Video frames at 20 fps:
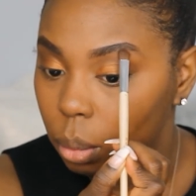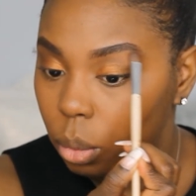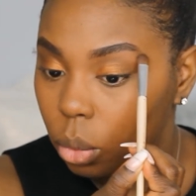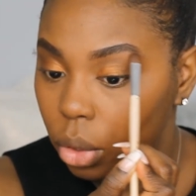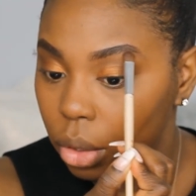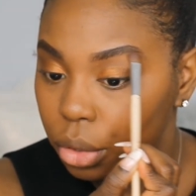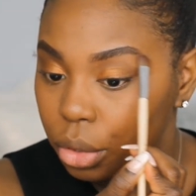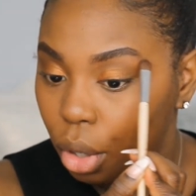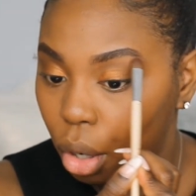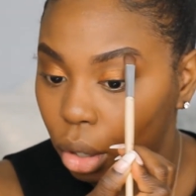
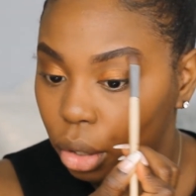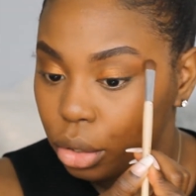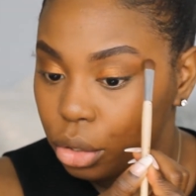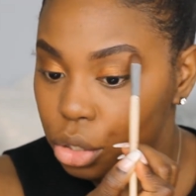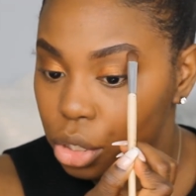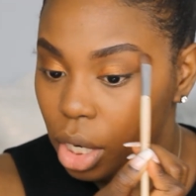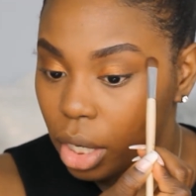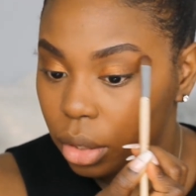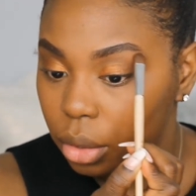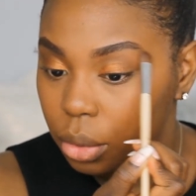more darker
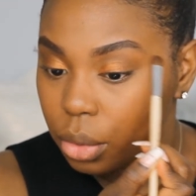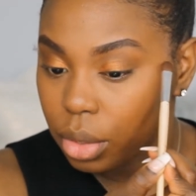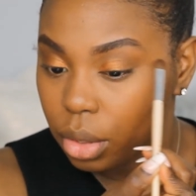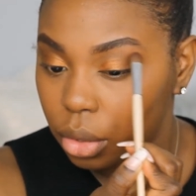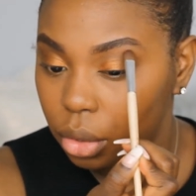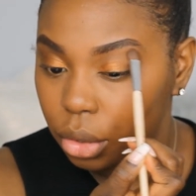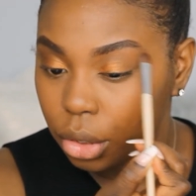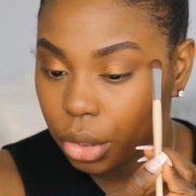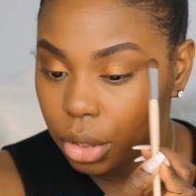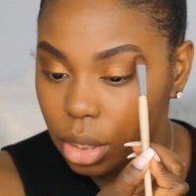shadows
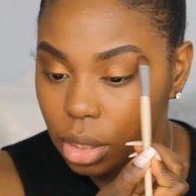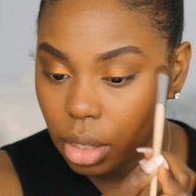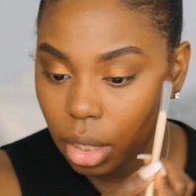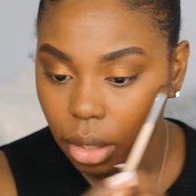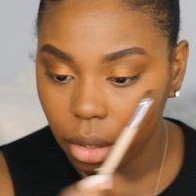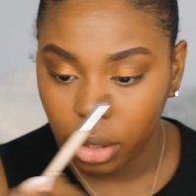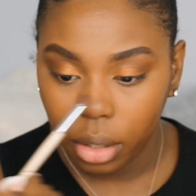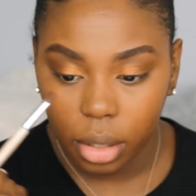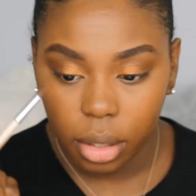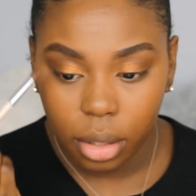in the crease
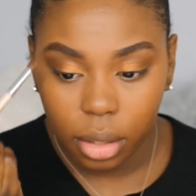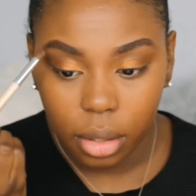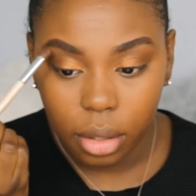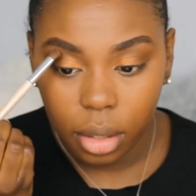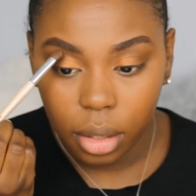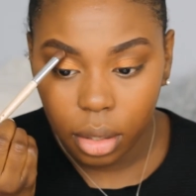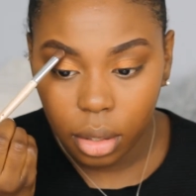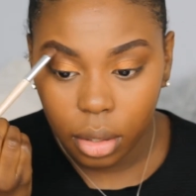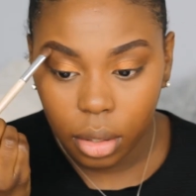area.